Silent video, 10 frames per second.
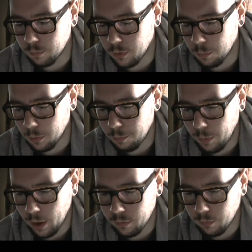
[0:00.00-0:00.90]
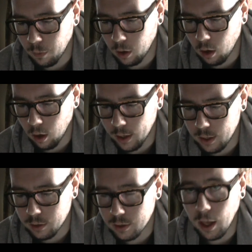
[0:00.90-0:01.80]
To my best of my
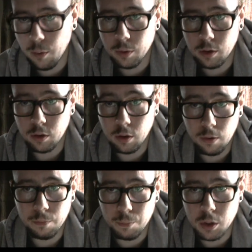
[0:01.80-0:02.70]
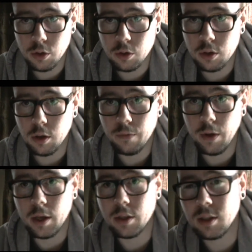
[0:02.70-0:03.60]
knowledge, that one, the Medusa
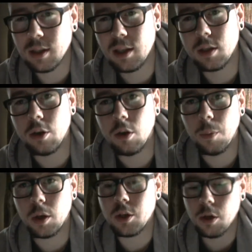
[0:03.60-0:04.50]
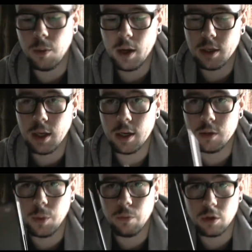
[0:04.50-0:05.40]
VHS, is actually cut by 2 minutes, and
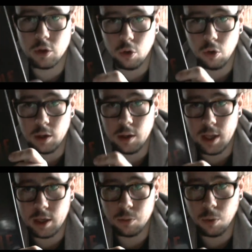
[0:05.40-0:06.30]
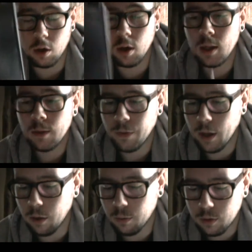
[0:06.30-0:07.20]
it's been restored in this one.
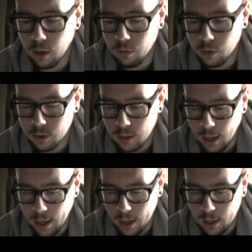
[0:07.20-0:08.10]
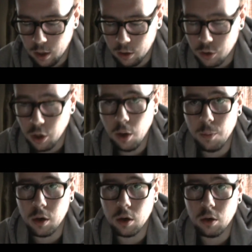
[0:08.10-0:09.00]
Now there is a
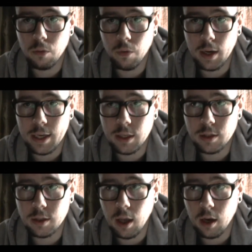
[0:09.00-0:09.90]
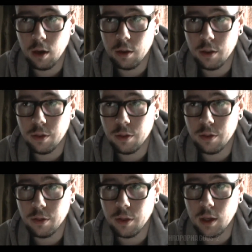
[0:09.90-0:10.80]
German release, and I
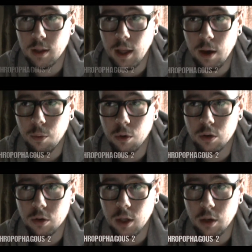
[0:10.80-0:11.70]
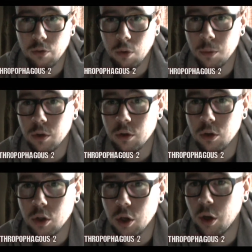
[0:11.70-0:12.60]
think that one's
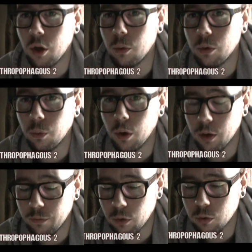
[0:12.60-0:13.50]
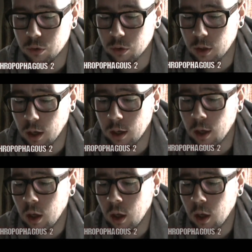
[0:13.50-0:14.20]
Andromedas 2 is what it falls under.